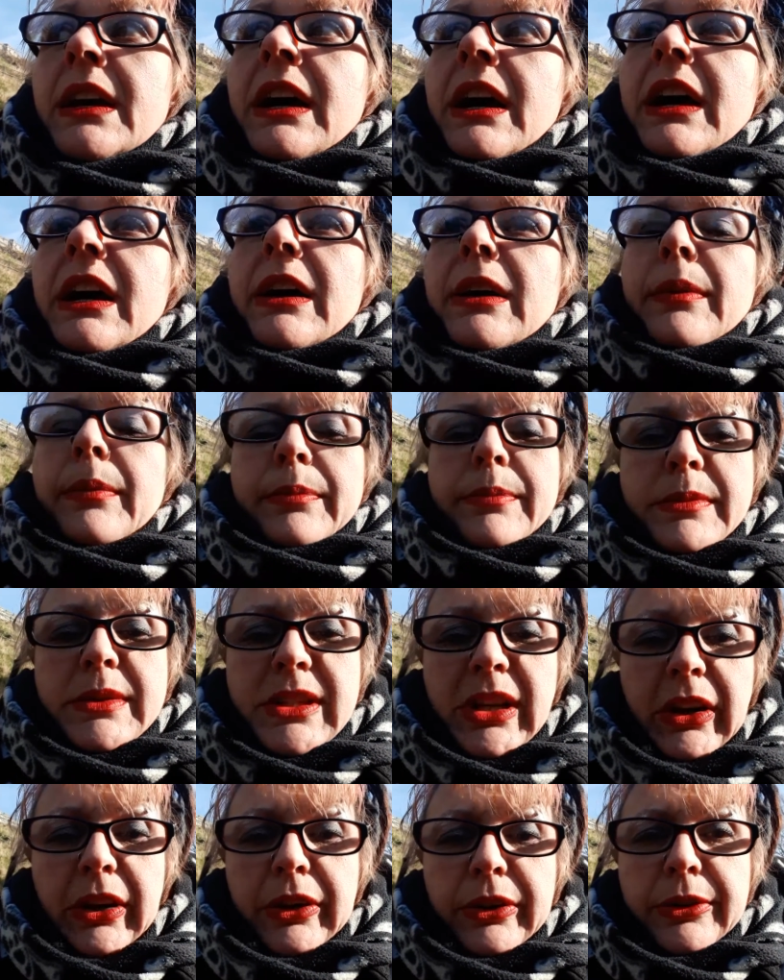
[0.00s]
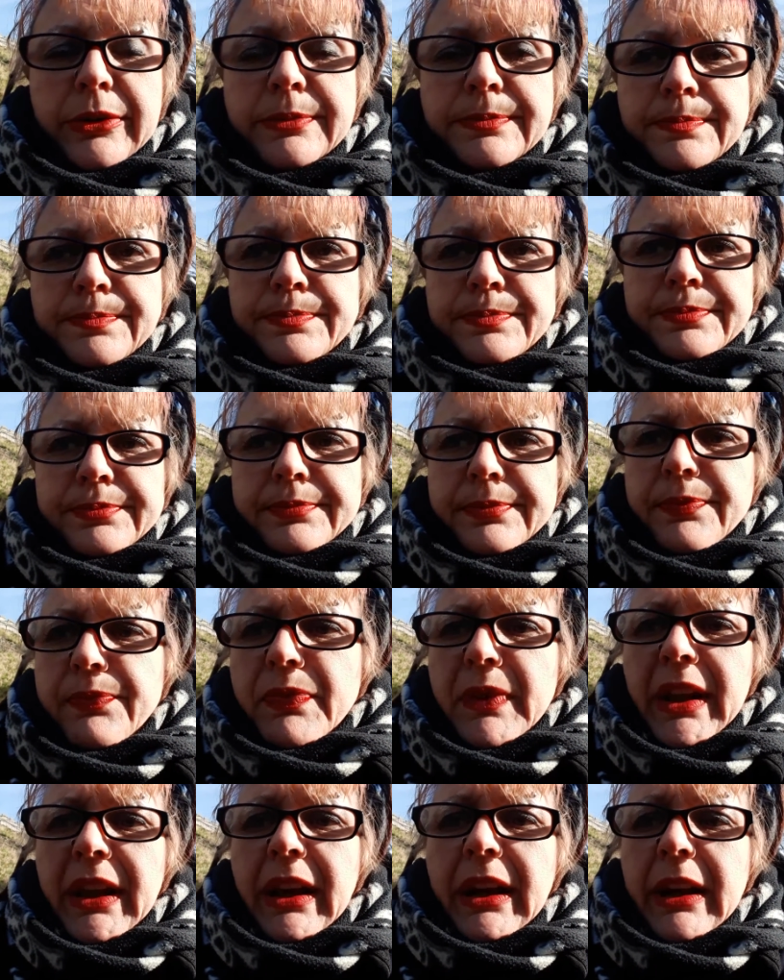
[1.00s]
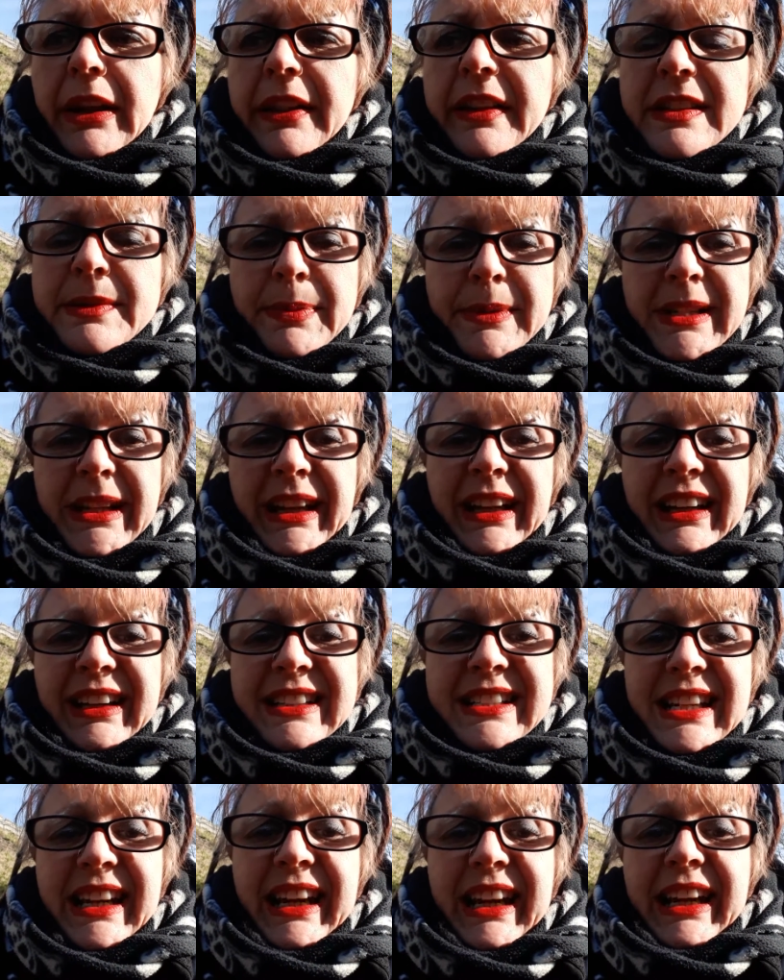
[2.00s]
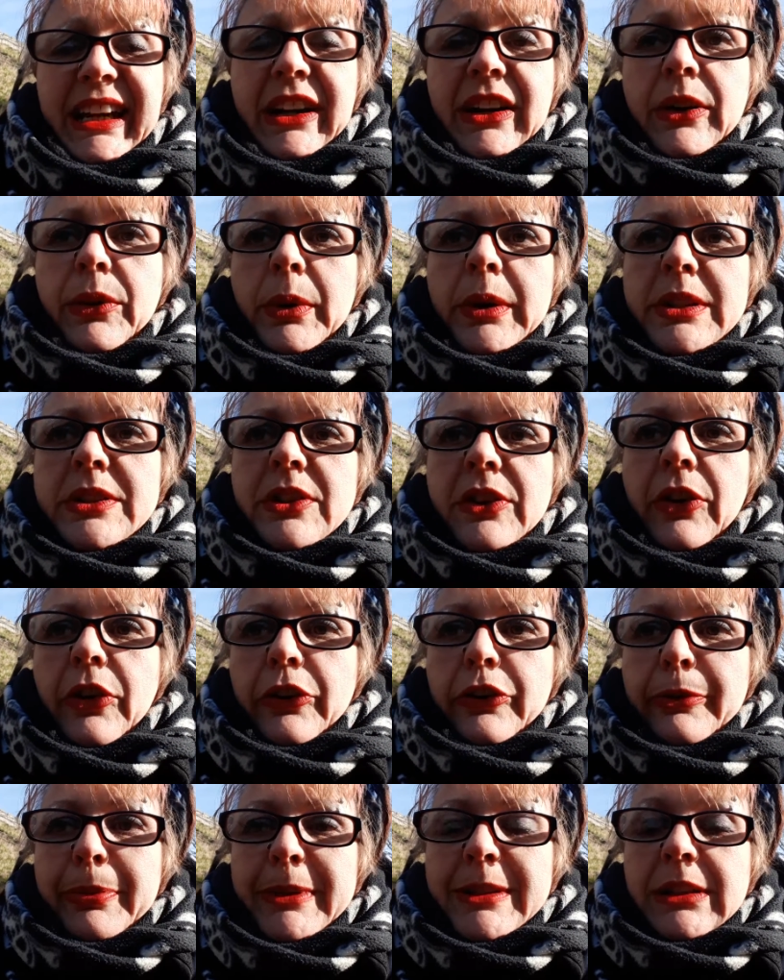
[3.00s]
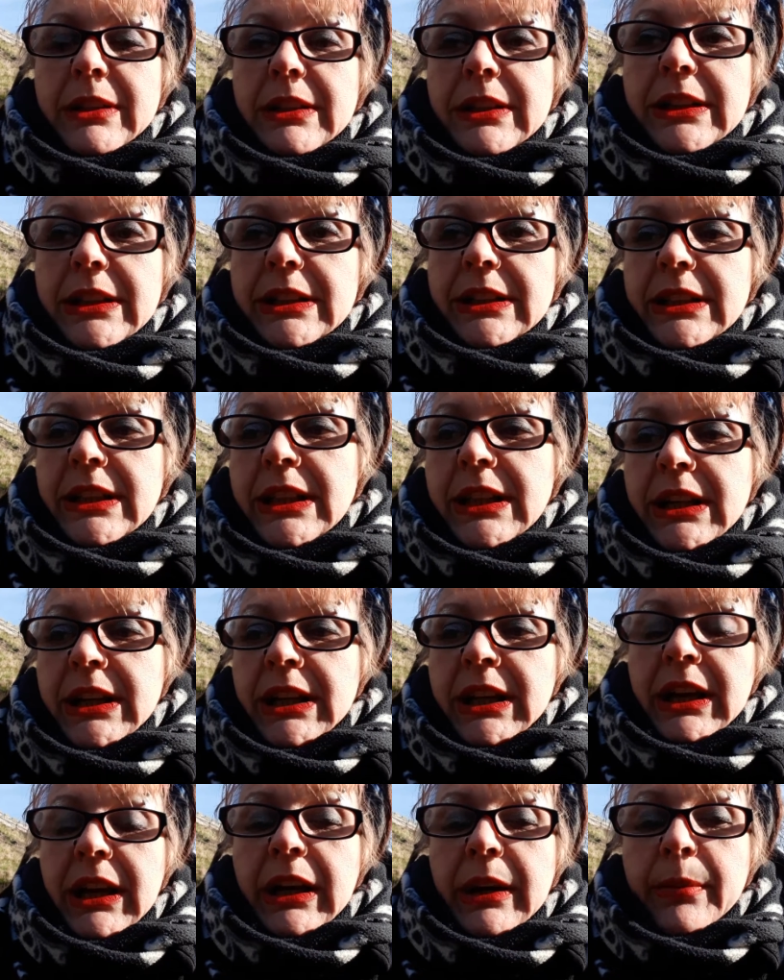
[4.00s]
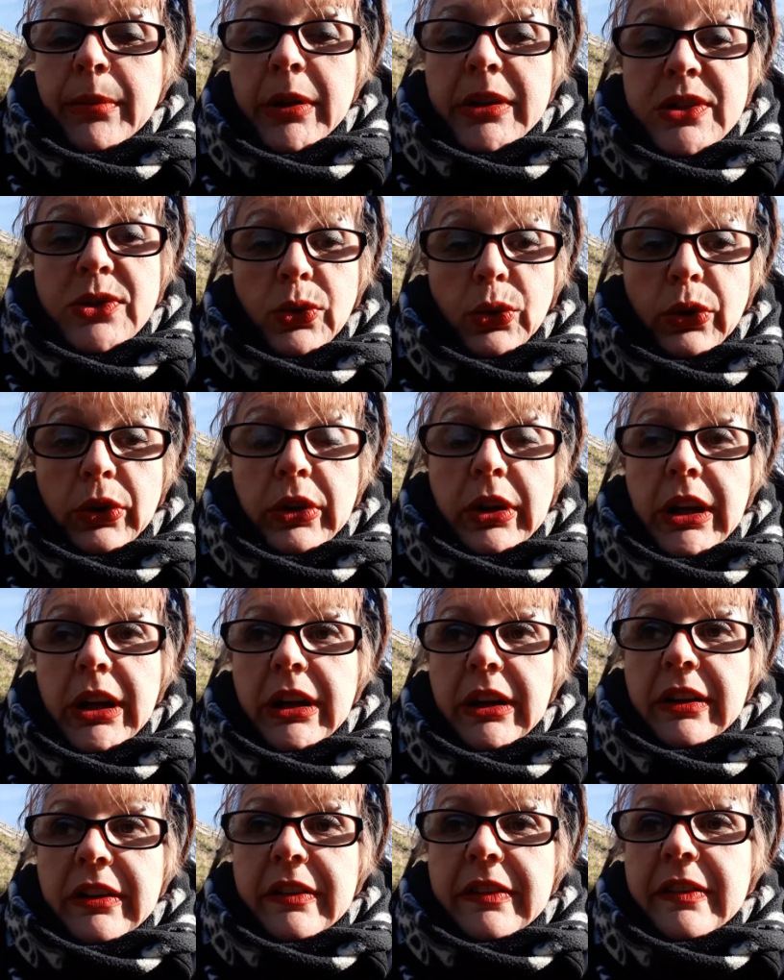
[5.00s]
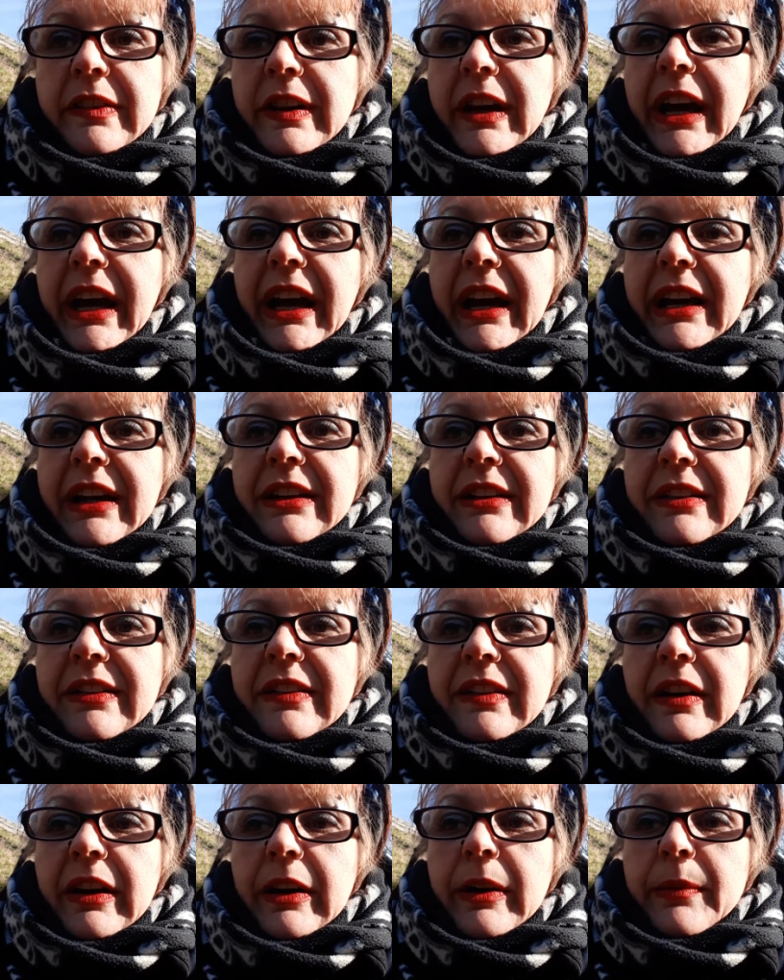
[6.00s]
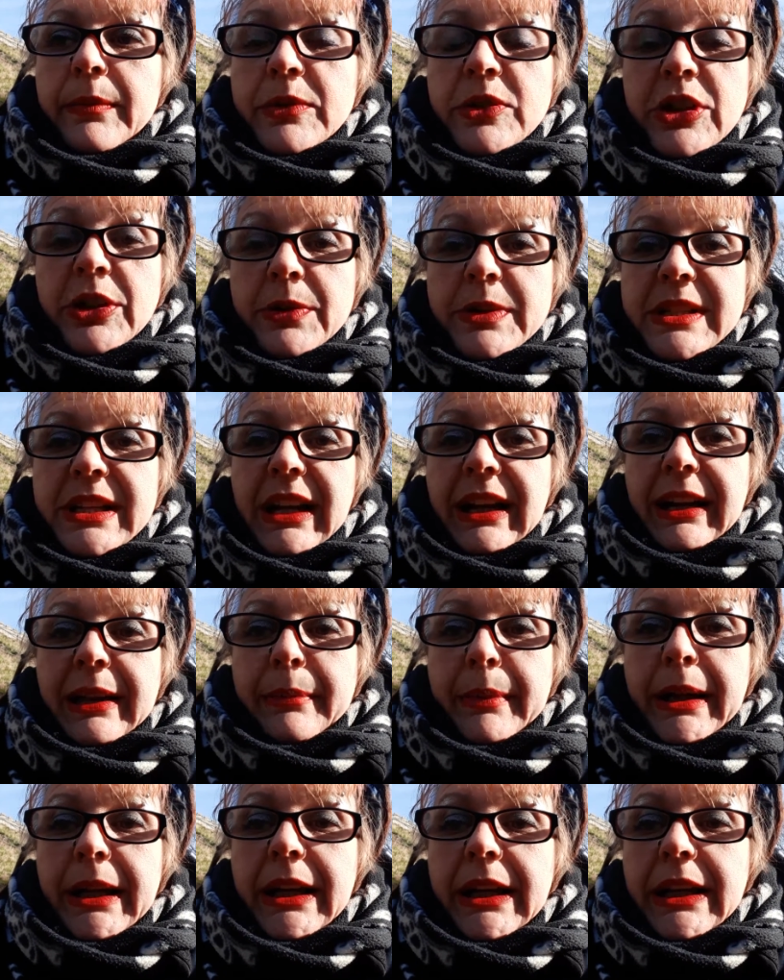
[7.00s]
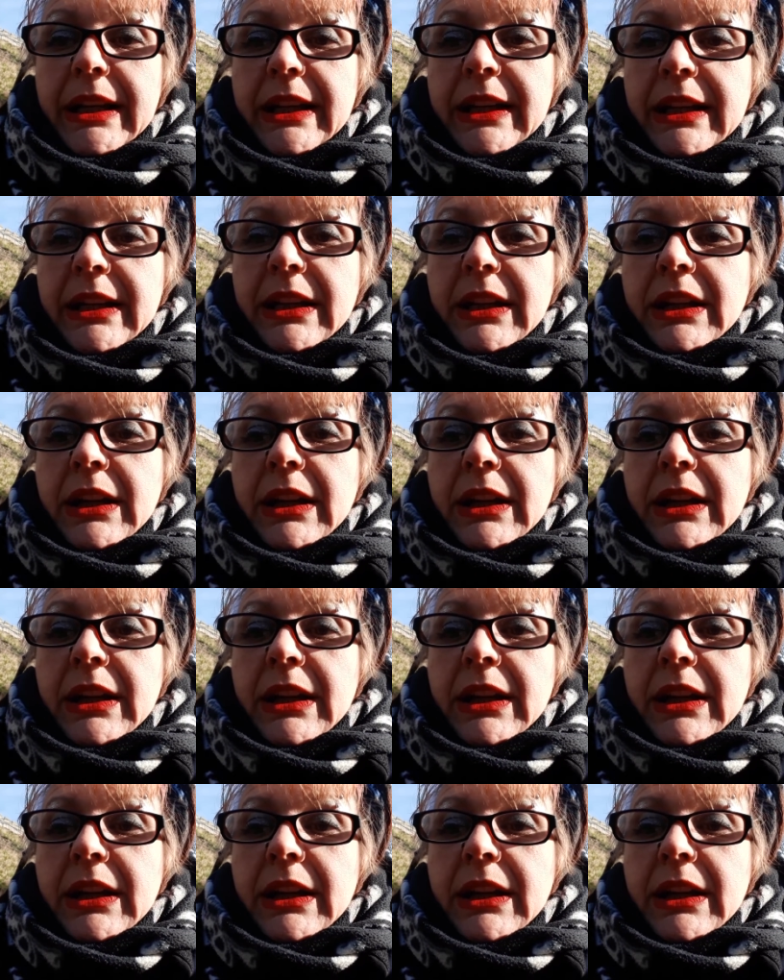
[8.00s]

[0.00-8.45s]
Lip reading: So this particular day I went to the hospital and I saw the nurse, and she was telling me